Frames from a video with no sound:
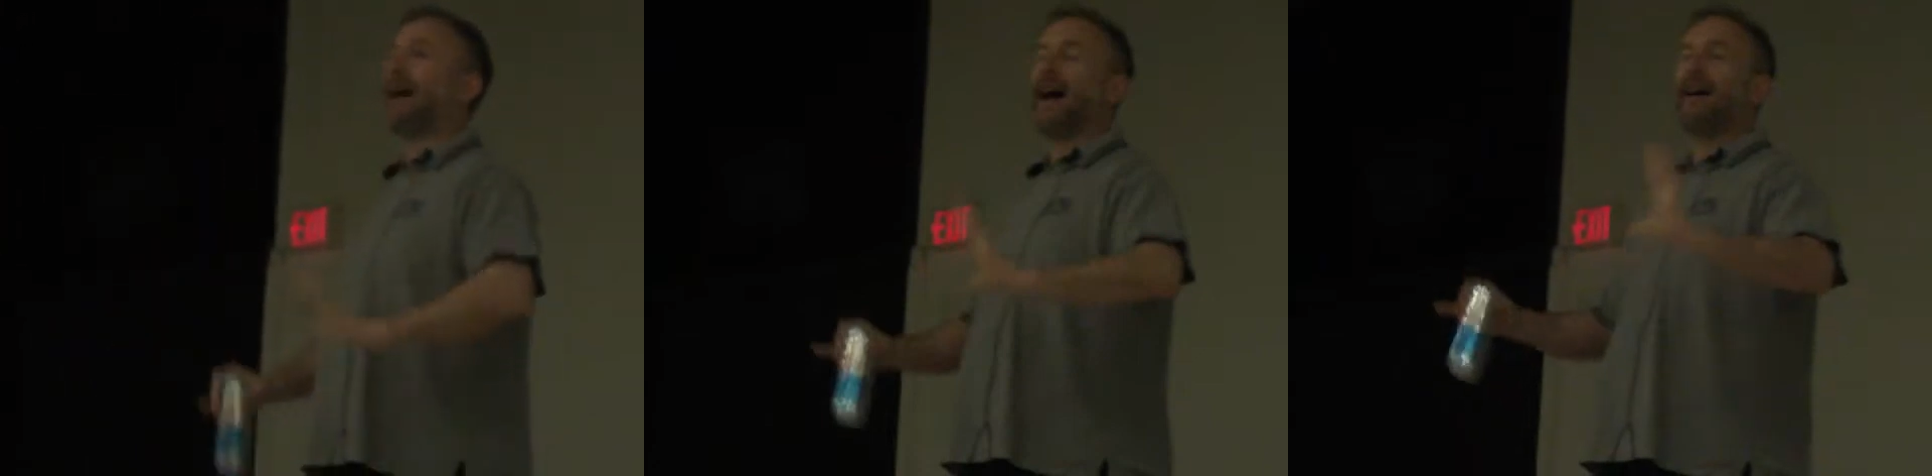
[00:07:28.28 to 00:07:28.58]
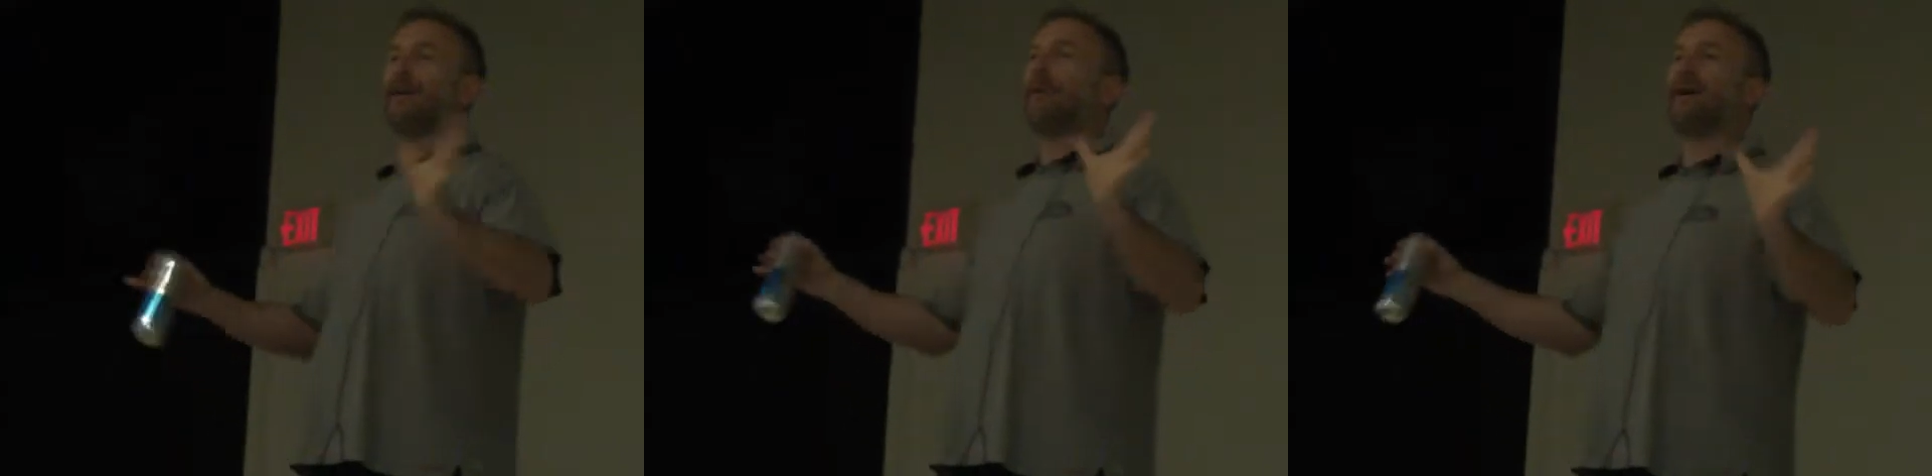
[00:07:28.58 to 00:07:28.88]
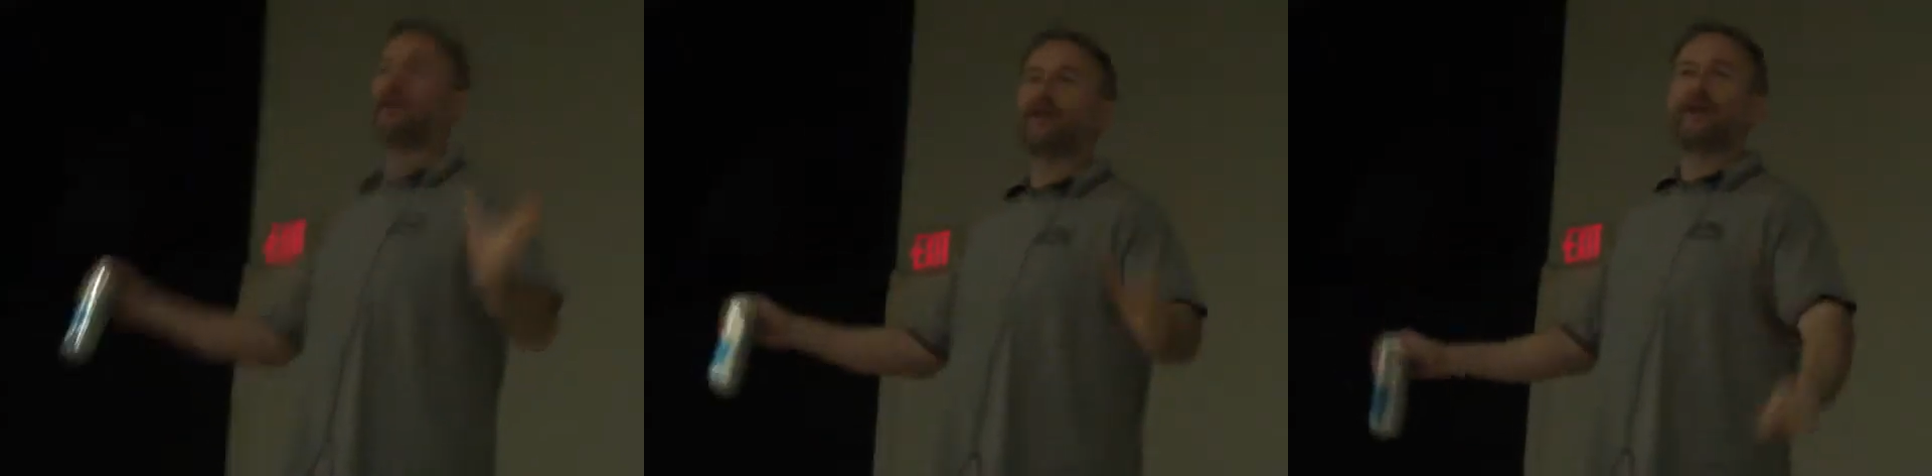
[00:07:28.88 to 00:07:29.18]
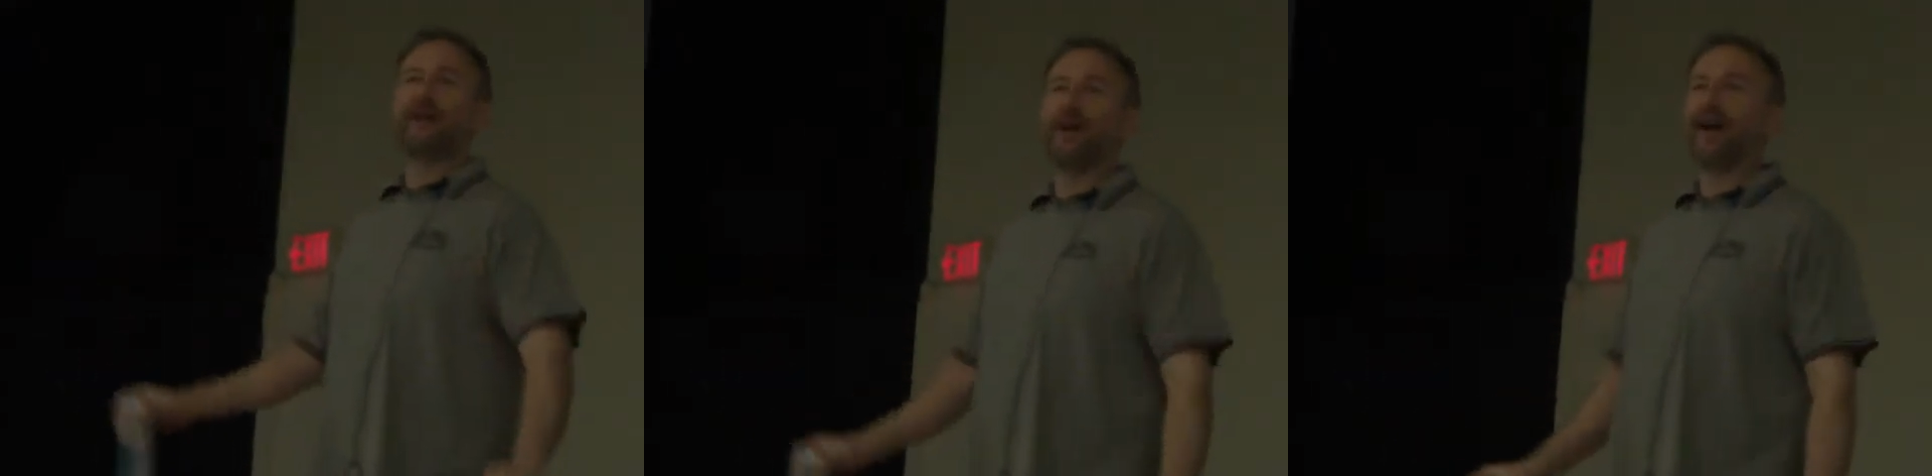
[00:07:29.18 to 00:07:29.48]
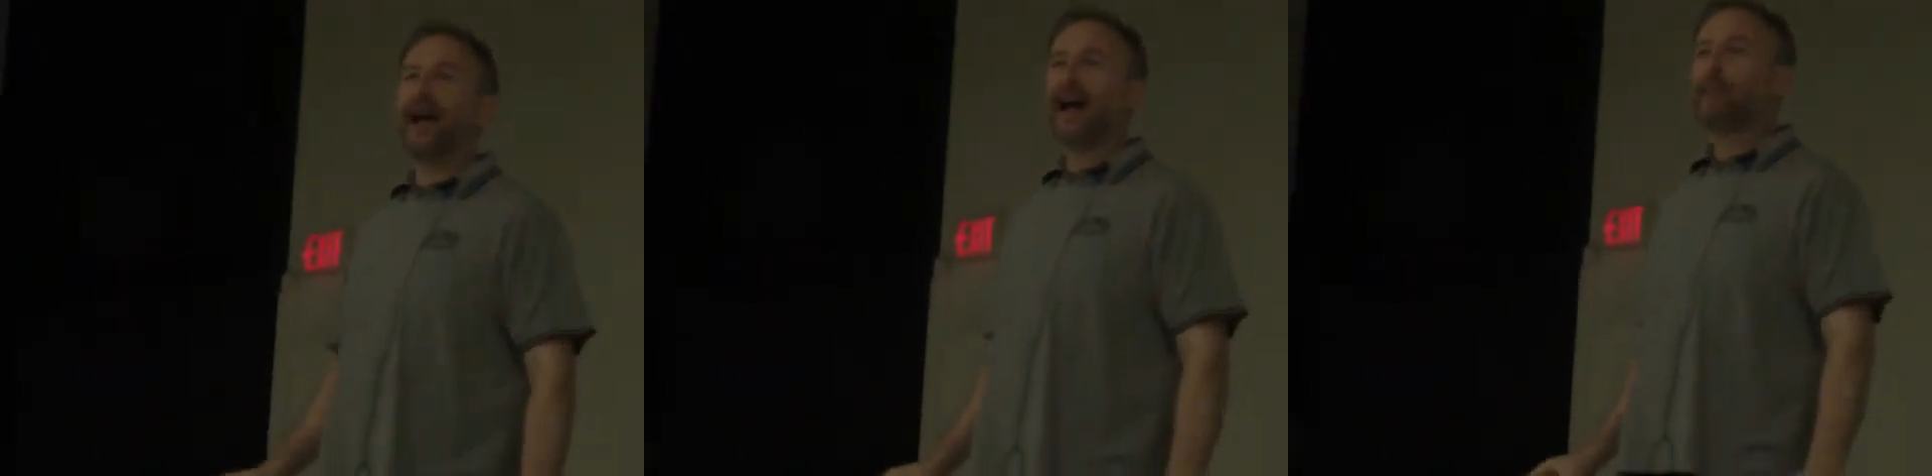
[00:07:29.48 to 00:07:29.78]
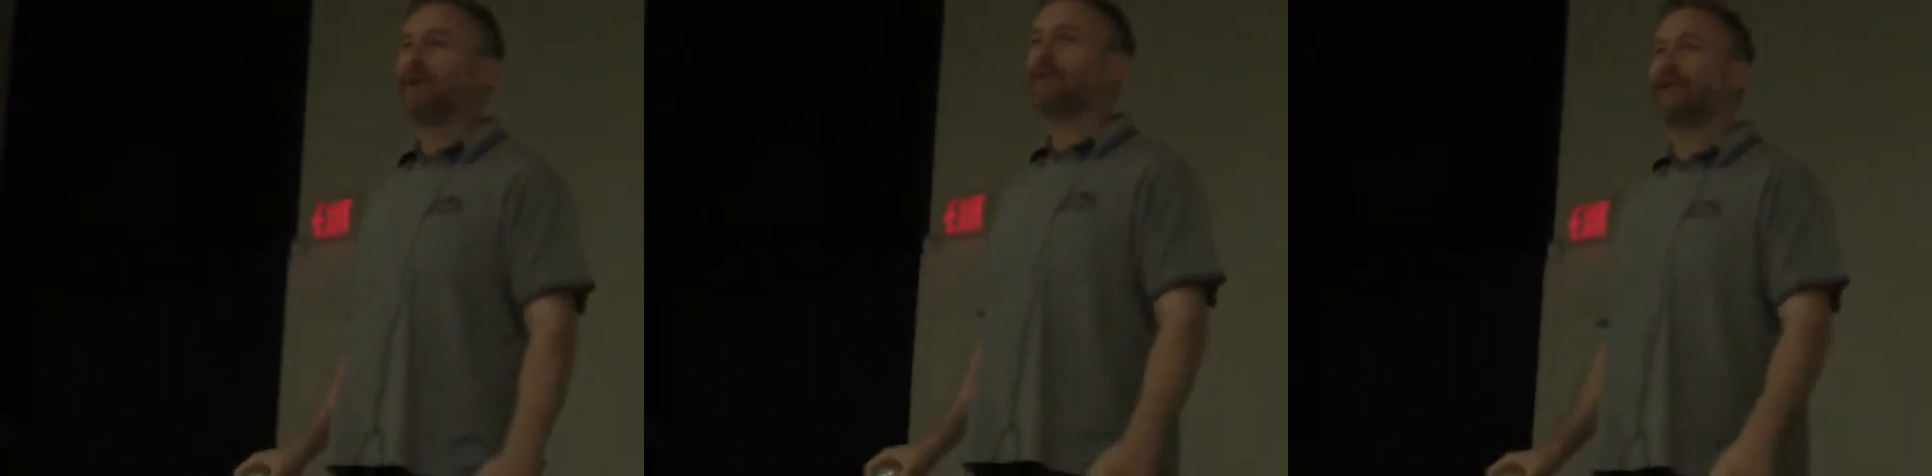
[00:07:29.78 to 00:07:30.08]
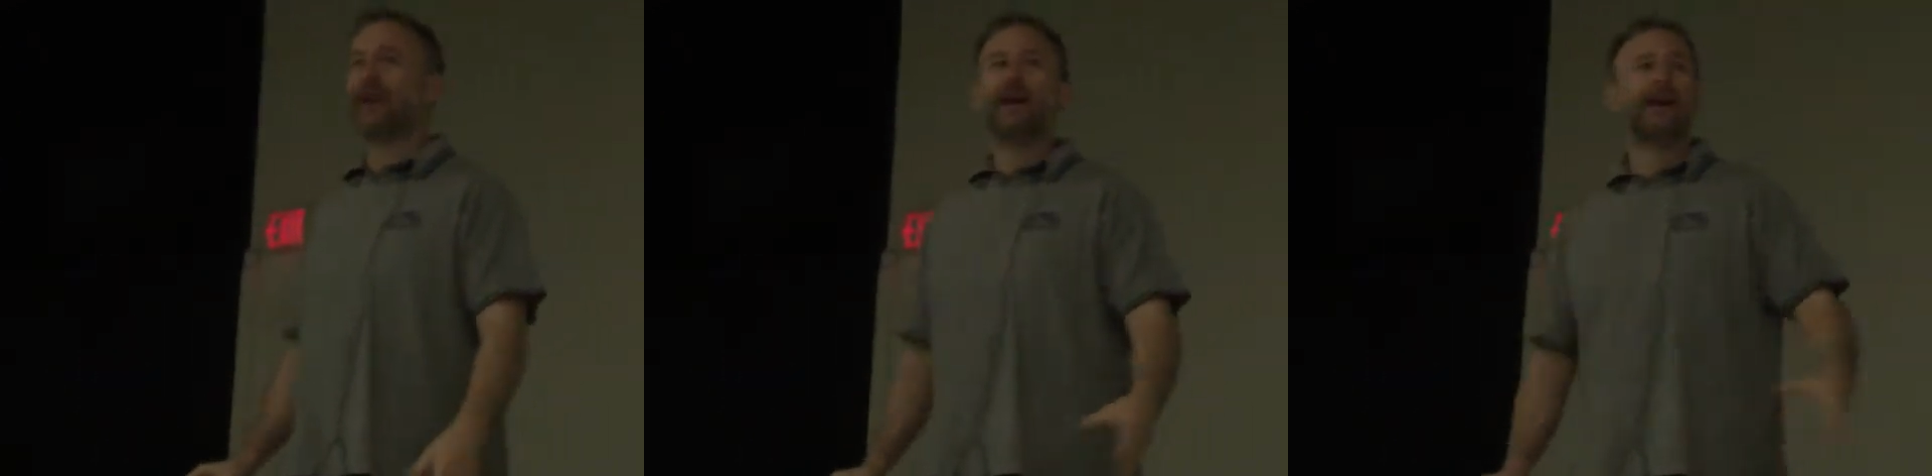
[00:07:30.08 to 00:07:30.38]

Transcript: how to make sure it all happens.